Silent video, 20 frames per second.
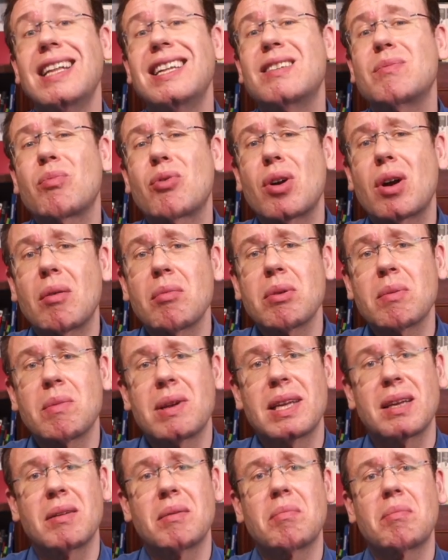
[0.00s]
it's
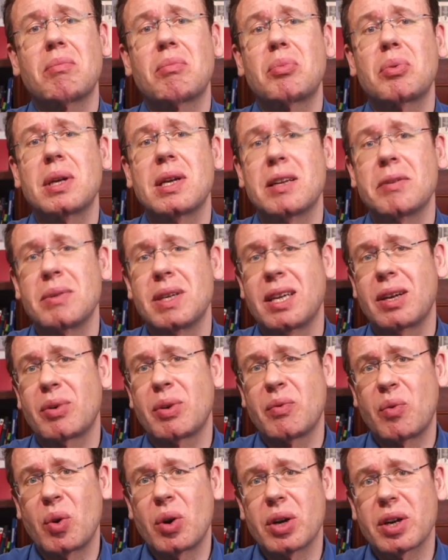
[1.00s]
probably
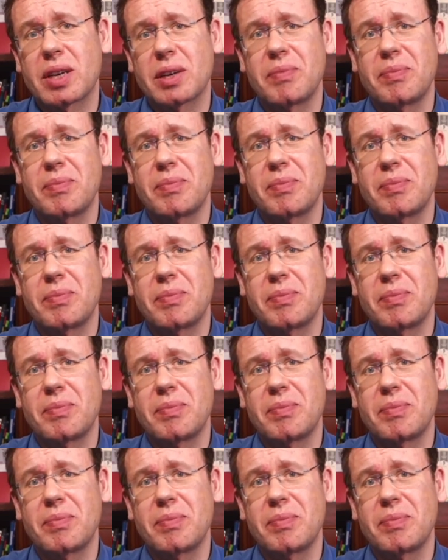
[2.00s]
preliminary work.